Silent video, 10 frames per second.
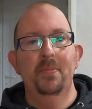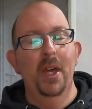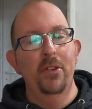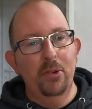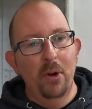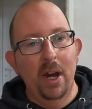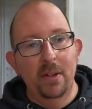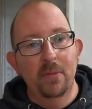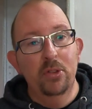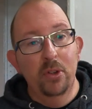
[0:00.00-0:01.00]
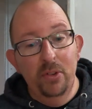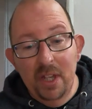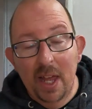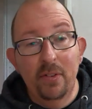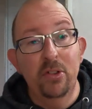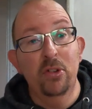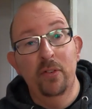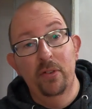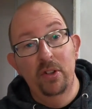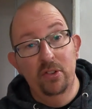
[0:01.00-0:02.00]
It's great. So never
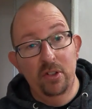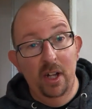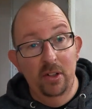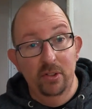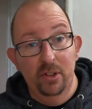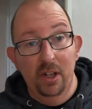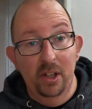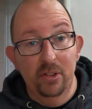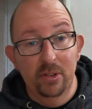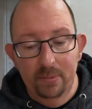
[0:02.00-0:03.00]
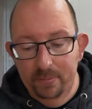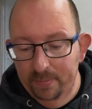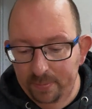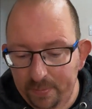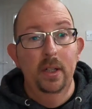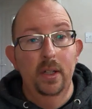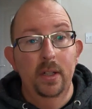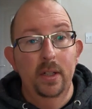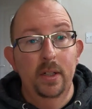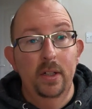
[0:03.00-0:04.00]
suffer in silence, guys.
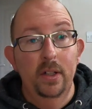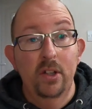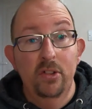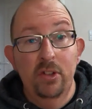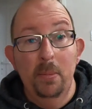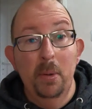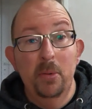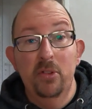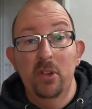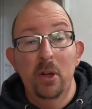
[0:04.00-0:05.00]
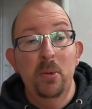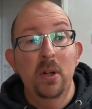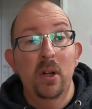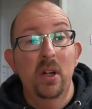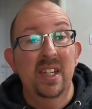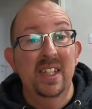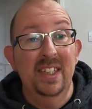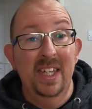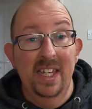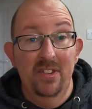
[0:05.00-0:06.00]
Tip number 2,
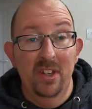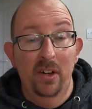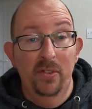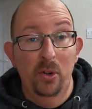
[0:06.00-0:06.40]
get yourself